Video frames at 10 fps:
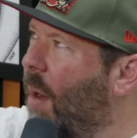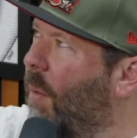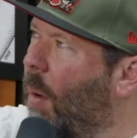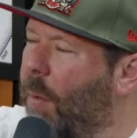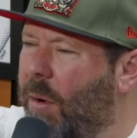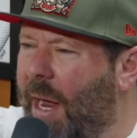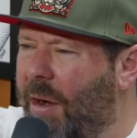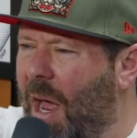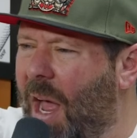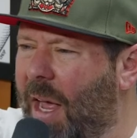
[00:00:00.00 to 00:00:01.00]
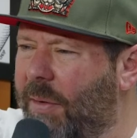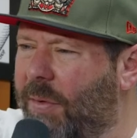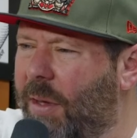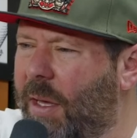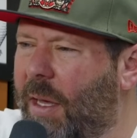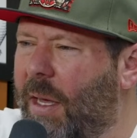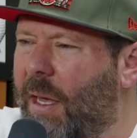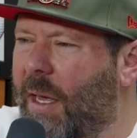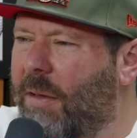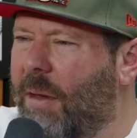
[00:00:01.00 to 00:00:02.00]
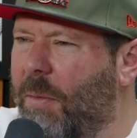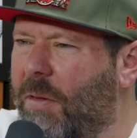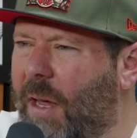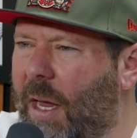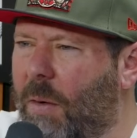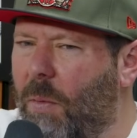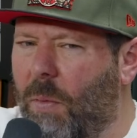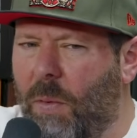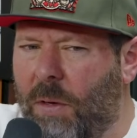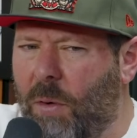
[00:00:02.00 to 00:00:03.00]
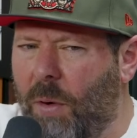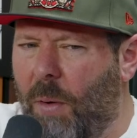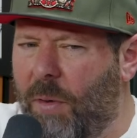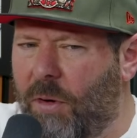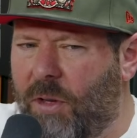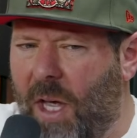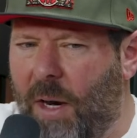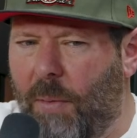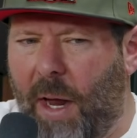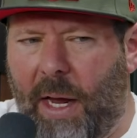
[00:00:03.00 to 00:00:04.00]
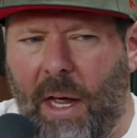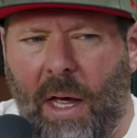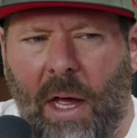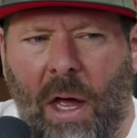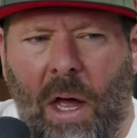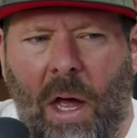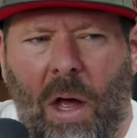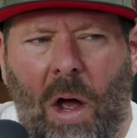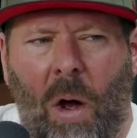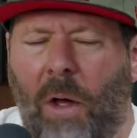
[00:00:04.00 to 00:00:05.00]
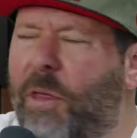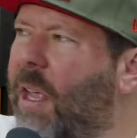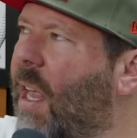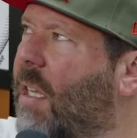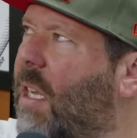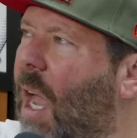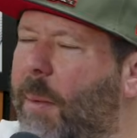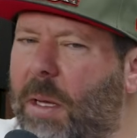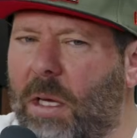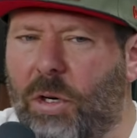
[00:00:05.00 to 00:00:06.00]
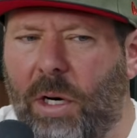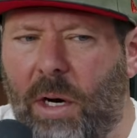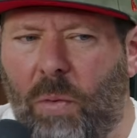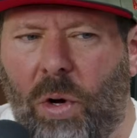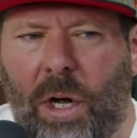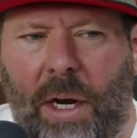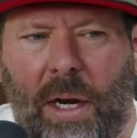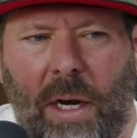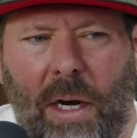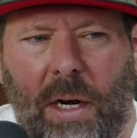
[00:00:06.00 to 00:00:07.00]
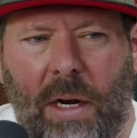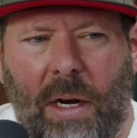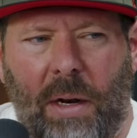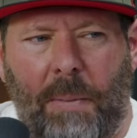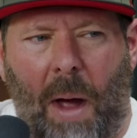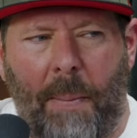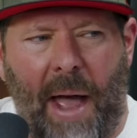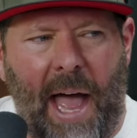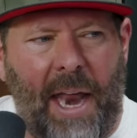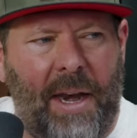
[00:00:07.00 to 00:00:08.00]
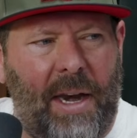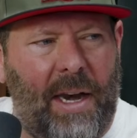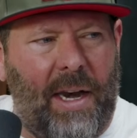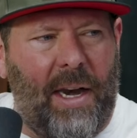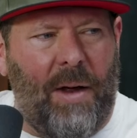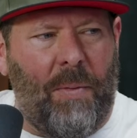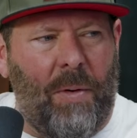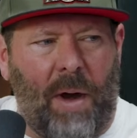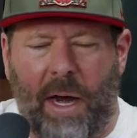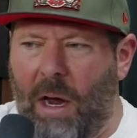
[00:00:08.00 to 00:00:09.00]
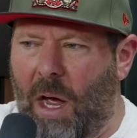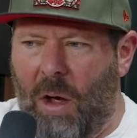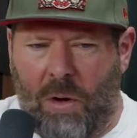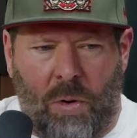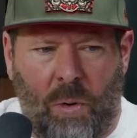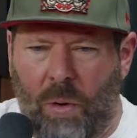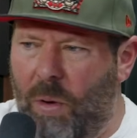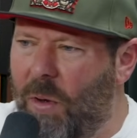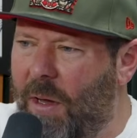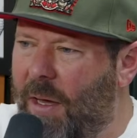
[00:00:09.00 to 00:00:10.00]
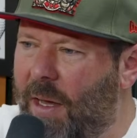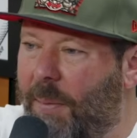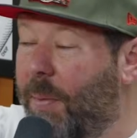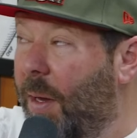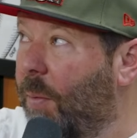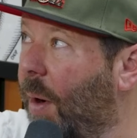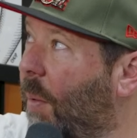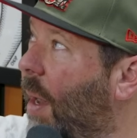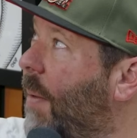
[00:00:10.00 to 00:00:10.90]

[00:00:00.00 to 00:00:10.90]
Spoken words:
we all broke out in hives. And someone's like, what's going on with our skin? And we're like, oh, I think that's chemically treated wood. My bad. And we're like, oh, cool. It went away.